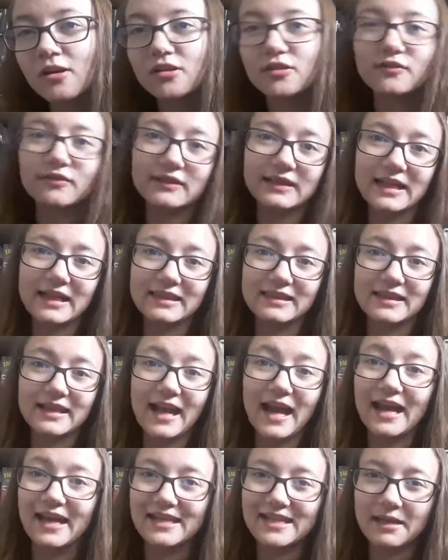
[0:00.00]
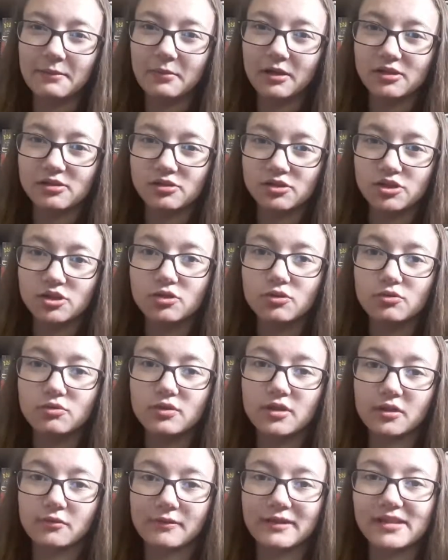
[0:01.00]
to forget that academics do
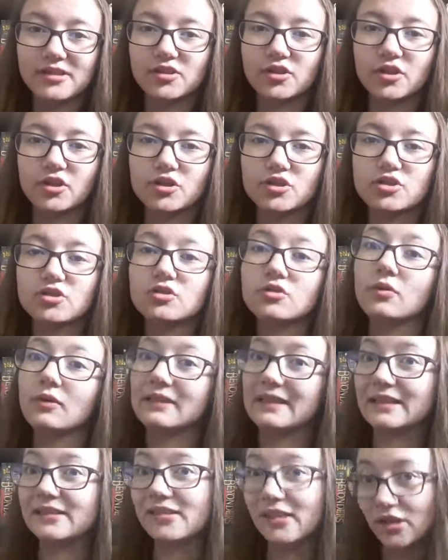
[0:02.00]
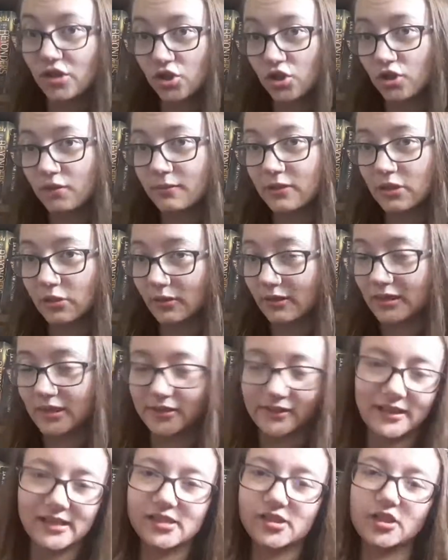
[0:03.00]
their research, or at least they should be doing
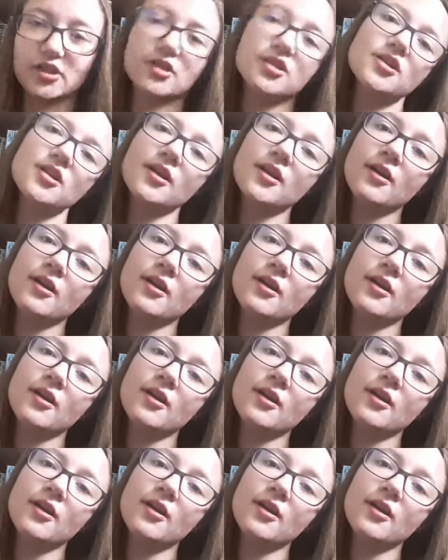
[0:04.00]
their research,